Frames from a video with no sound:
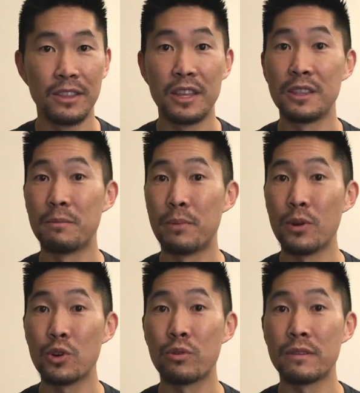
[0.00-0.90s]
then the
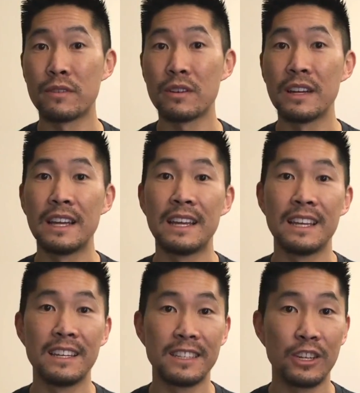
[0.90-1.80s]
Bow Quiver
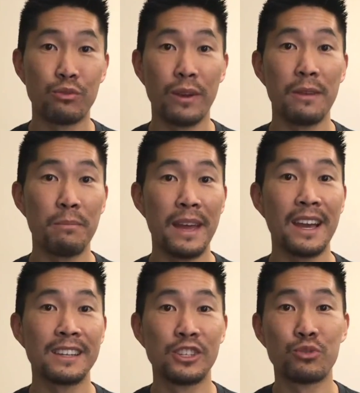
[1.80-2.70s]
is a great
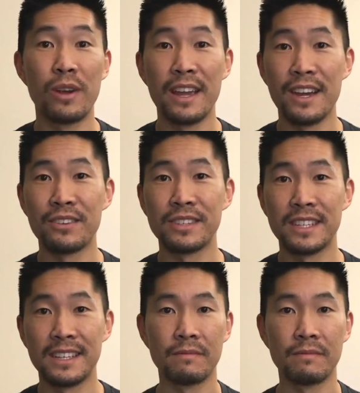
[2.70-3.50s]
bag to try out.